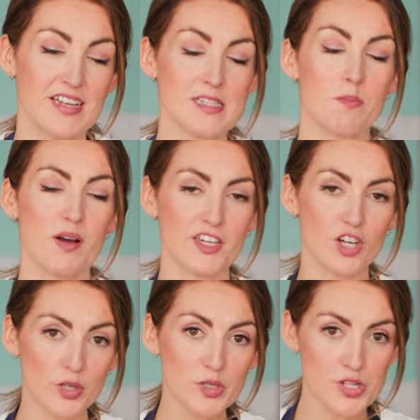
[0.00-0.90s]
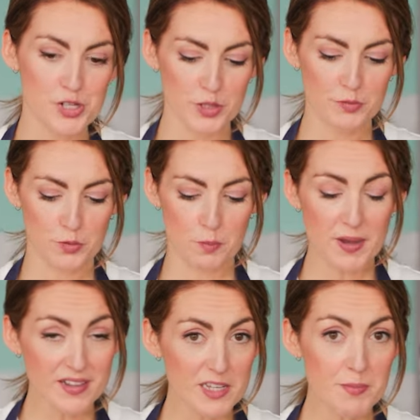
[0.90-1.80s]
is my go-to for
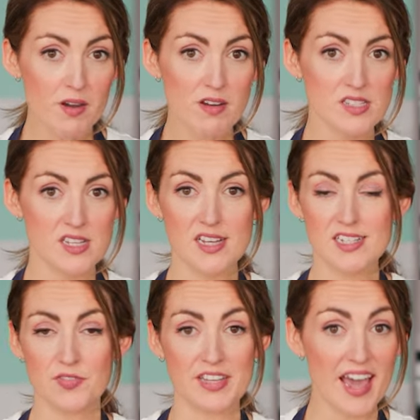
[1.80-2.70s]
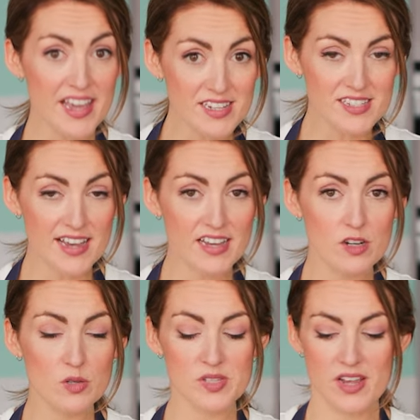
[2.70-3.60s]
birthday parties, for cake
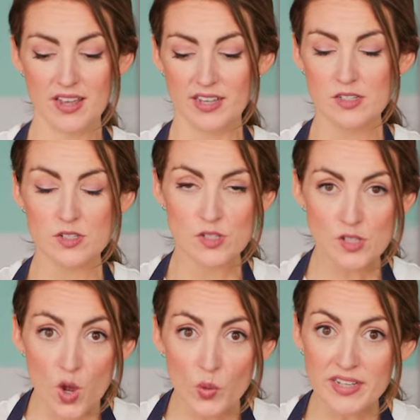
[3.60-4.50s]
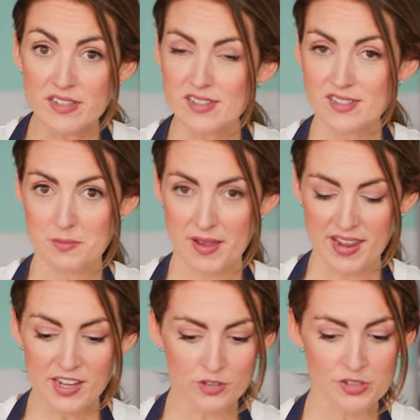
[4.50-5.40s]
sales. It's so easy to
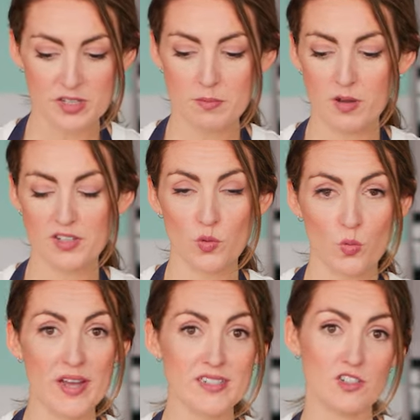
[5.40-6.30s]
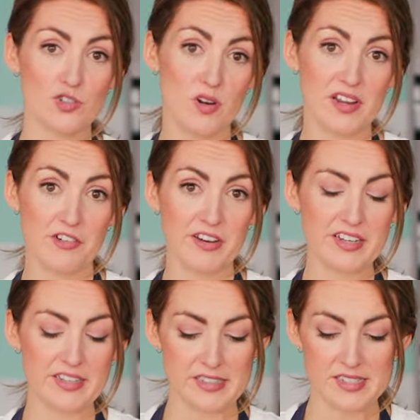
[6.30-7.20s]
make. You just combine your wet and dry
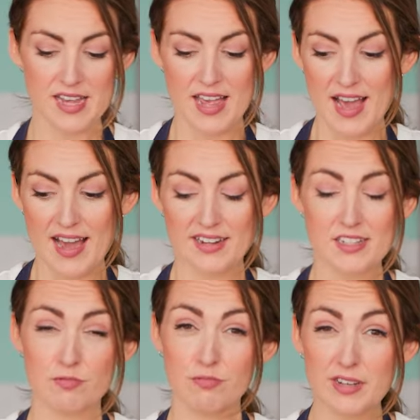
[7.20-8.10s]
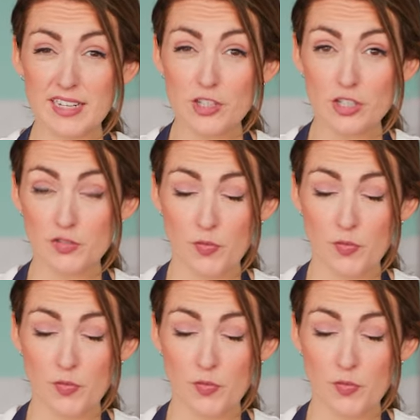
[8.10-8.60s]
ingredients and it's really good